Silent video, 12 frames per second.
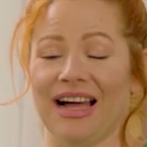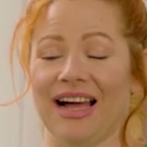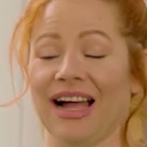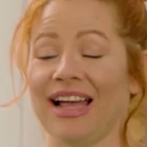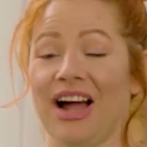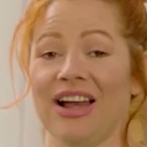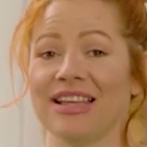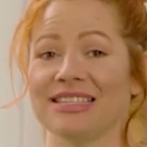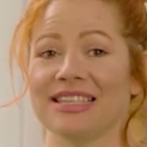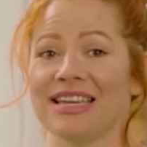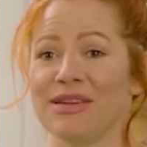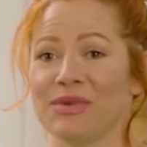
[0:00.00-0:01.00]
I
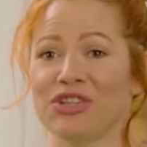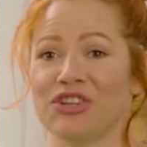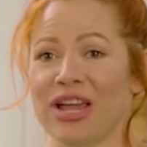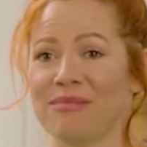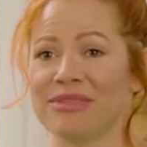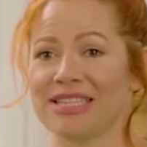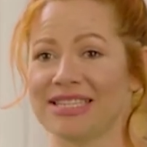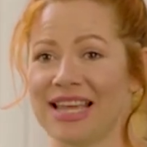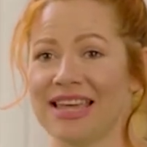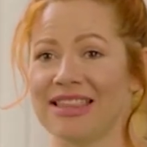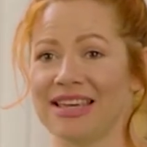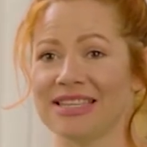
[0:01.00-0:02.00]
honestly am ashamed to
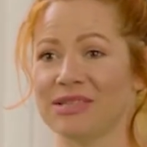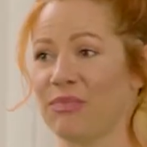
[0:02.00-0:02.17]
say this,